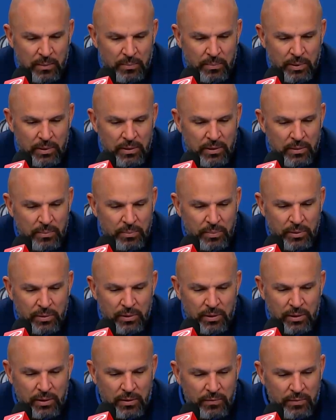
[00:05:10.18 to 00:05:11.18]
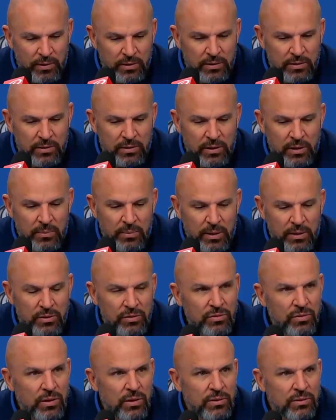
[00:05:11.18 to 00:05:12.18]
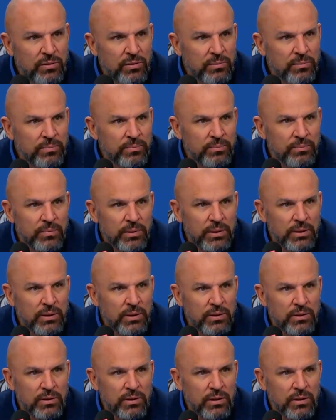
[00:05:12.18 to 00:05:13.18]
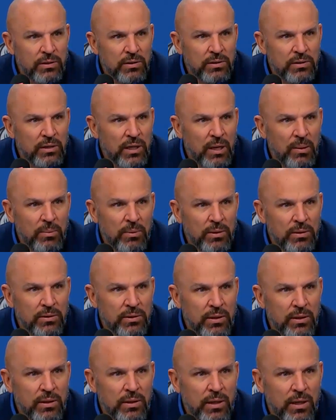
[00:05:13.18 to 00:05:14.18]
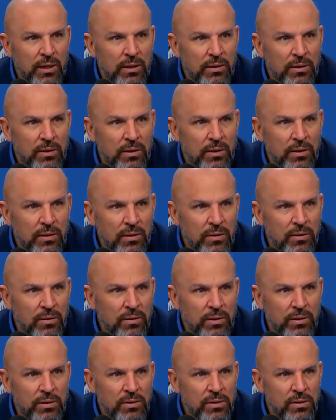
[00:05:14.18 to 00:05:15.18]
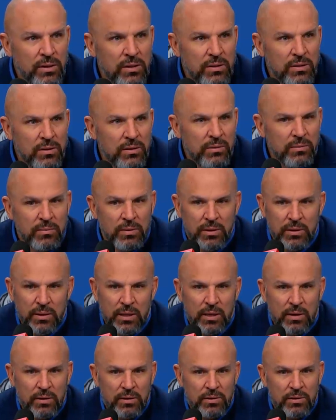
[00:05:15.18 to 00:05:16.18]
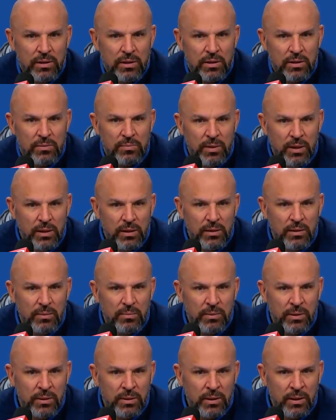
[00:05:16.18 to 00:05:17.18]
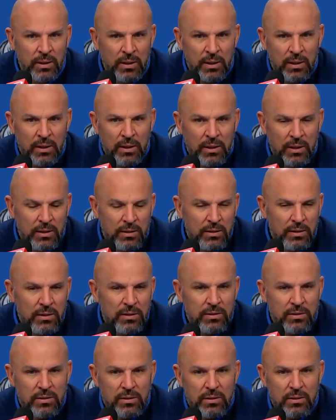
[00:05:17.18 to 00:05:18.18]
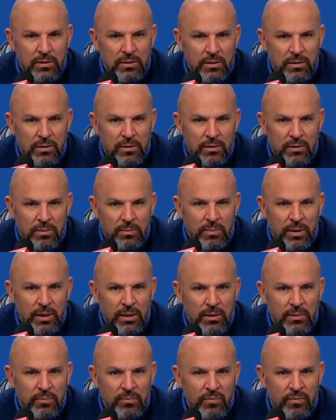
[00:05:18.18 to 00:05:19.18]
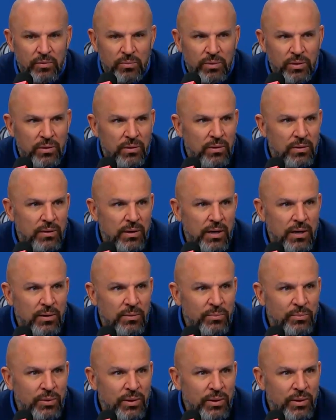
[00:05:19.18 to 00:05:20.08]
But the beauty of it is teammates trust him, and he's getting the same looks that he got early in the season, and now he's making them. And he tends to, you know, make them from here on out.